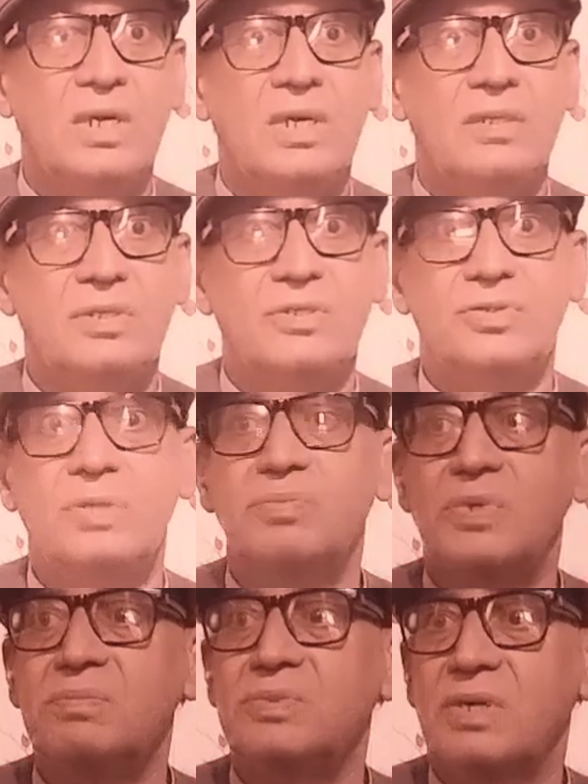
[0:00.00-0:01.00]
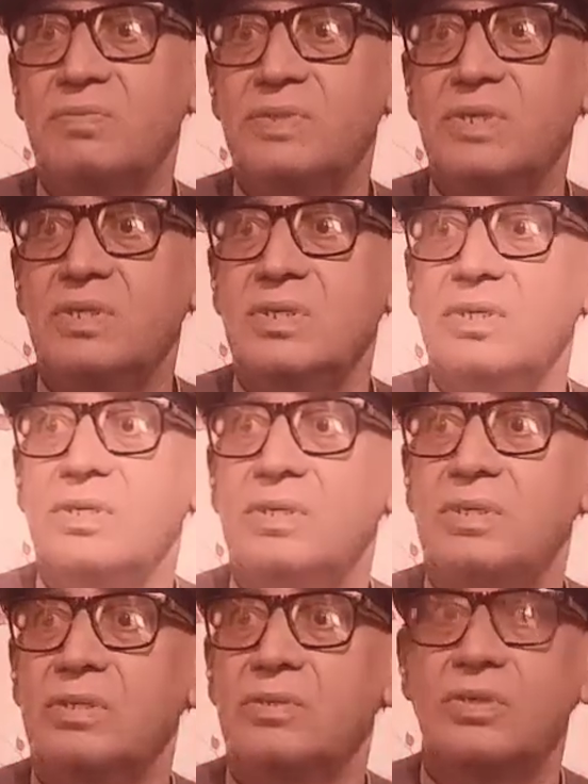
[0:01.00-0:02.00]
The symptoms of the
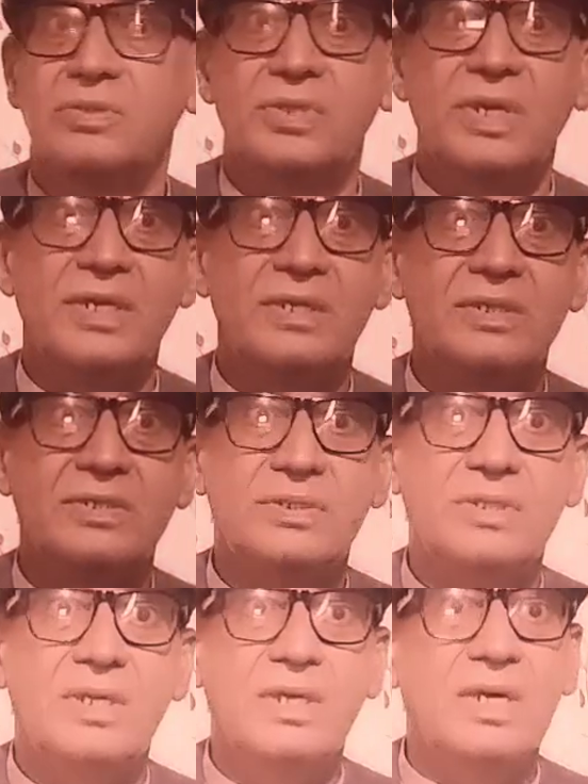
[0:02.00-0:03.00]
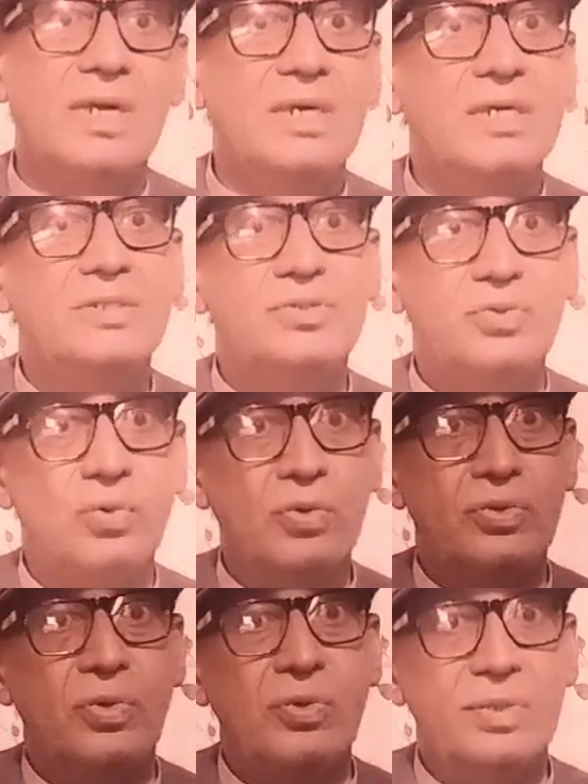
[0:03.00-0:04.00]
tonsillitis is sore
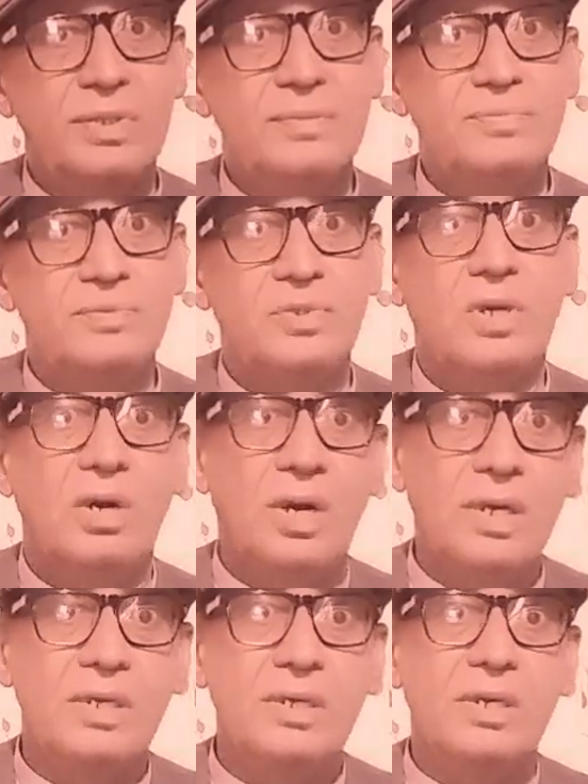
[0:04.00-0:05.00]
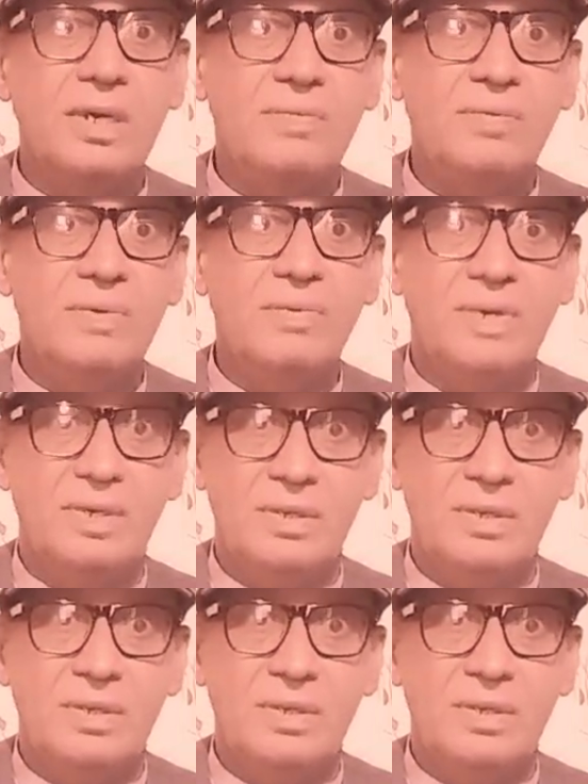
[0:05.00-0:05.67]
throat, high grade fever,